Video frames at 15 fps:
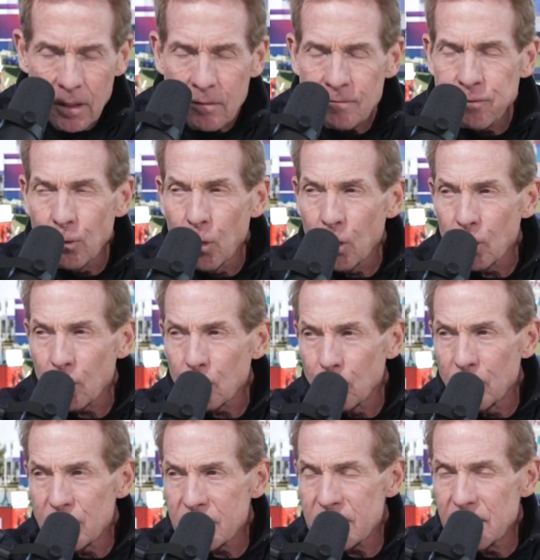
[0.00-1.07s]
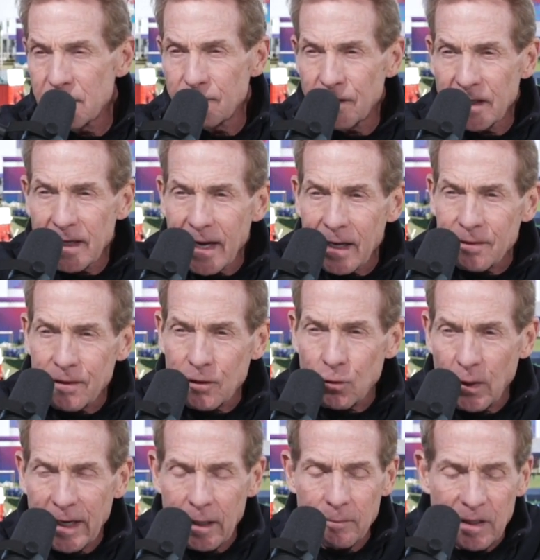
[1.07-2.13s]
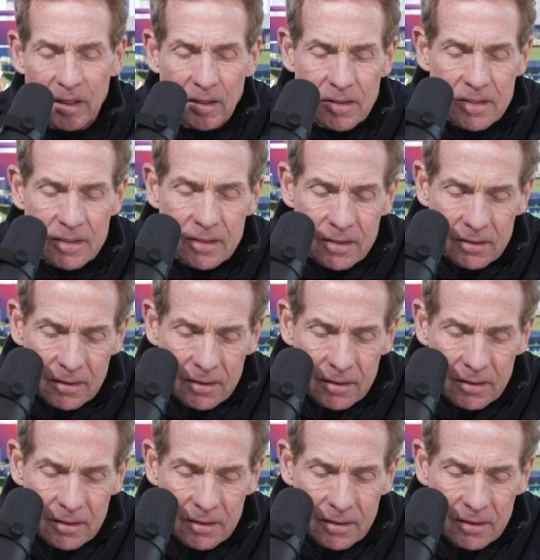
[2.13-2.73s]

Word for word: for receiving at the Grammys